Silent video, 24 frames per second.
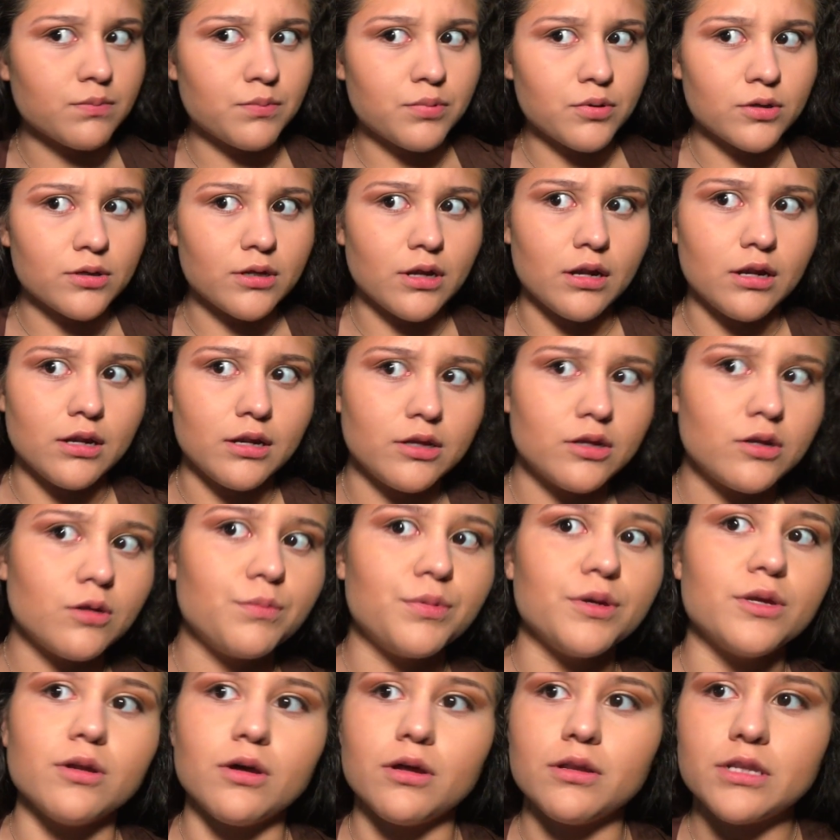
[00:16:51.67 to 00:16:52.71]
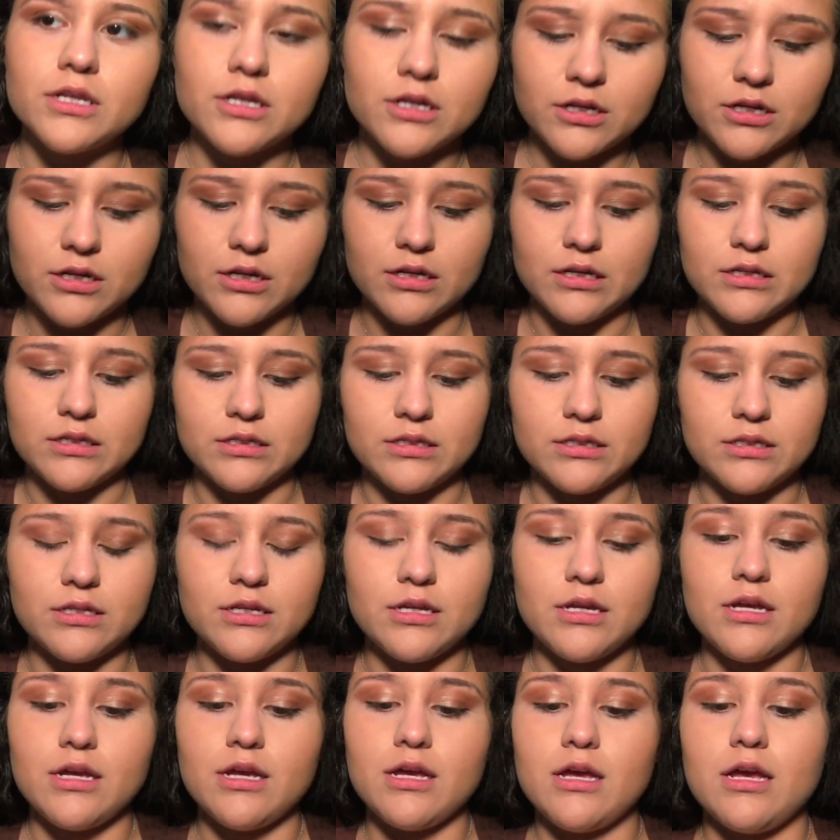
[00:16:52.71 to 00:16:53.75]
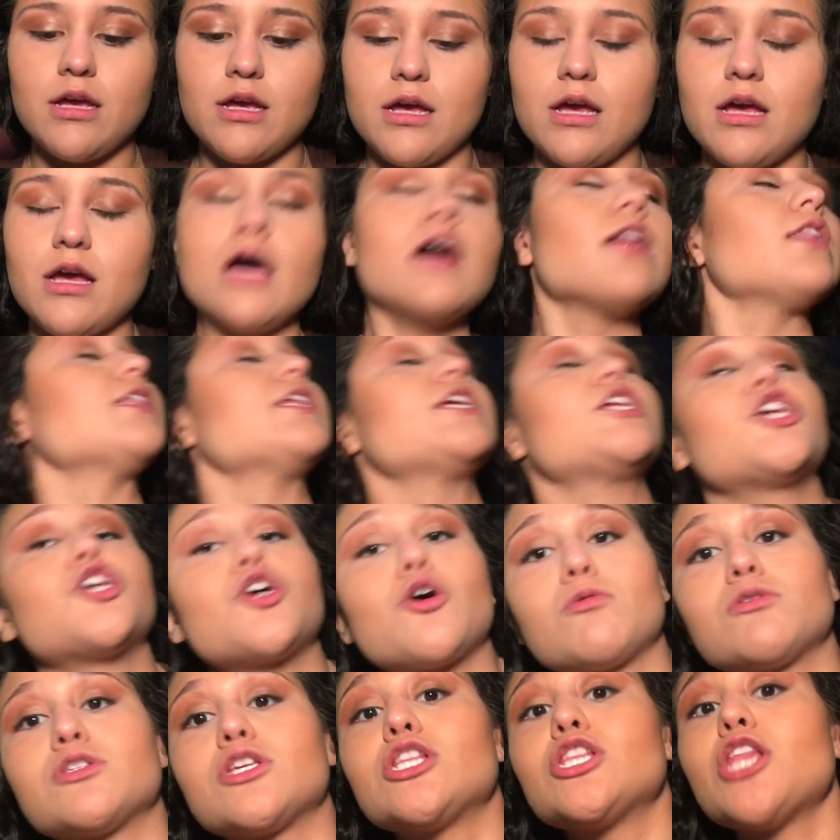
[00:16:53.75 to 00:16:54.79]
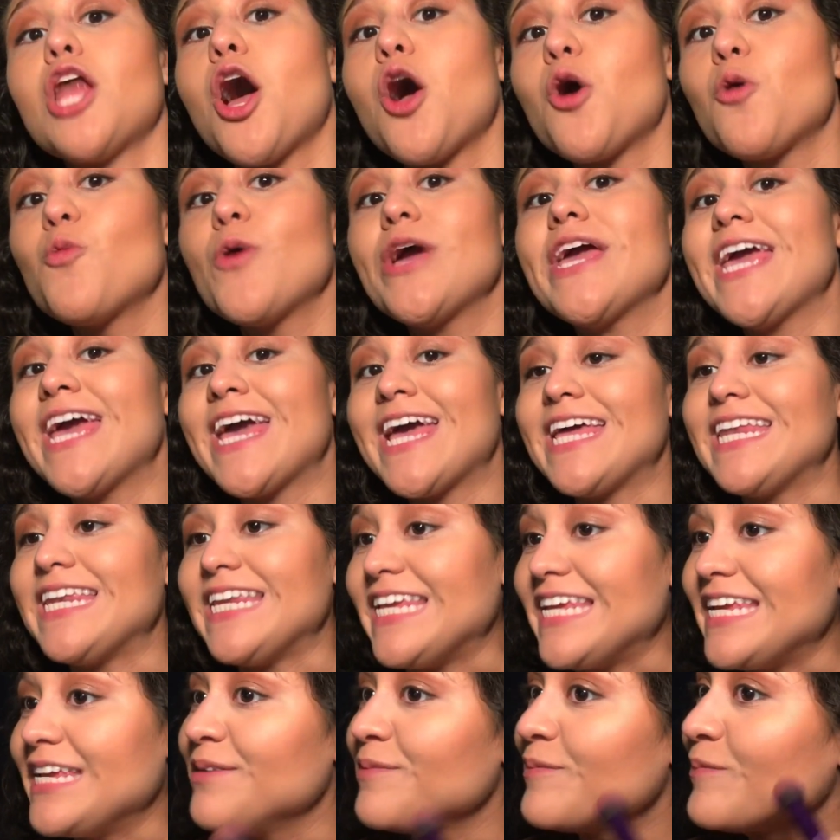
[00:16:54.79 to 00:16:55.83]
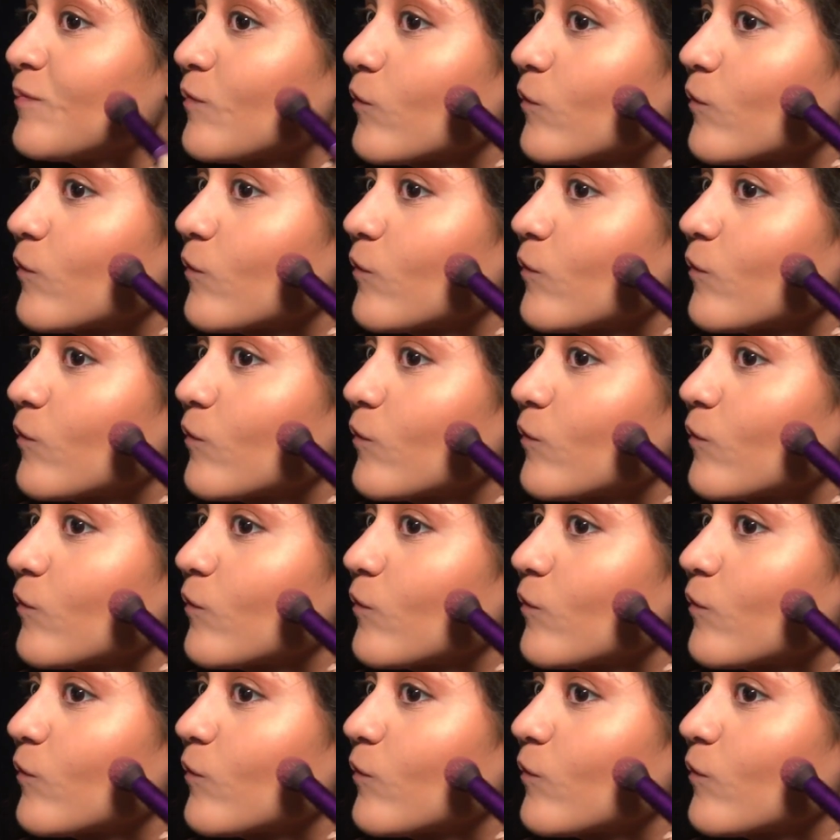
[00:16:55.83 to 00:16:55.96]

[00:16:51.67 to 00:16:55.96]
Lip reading: put a little bit on there, because a little goes a long way, honey.